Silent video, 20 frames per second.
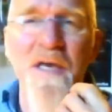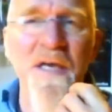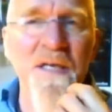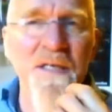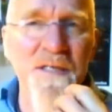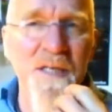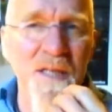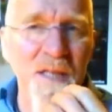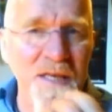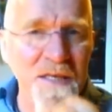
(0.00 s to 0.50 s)

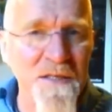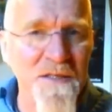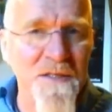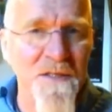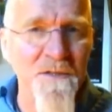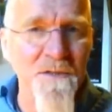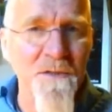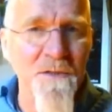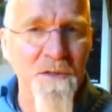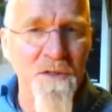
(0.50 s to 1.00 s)
It's
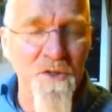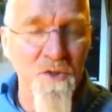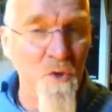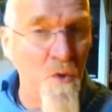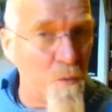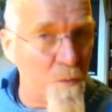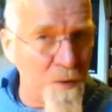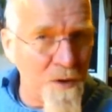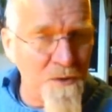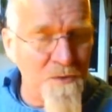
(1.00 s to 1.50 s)
latent, it's
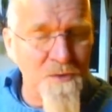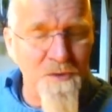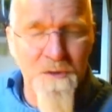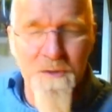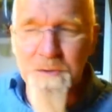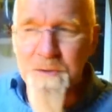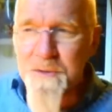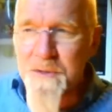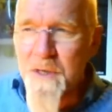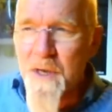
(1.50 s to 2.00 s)
not
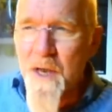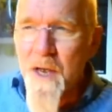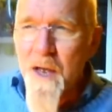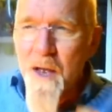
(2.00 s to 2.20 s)
potent,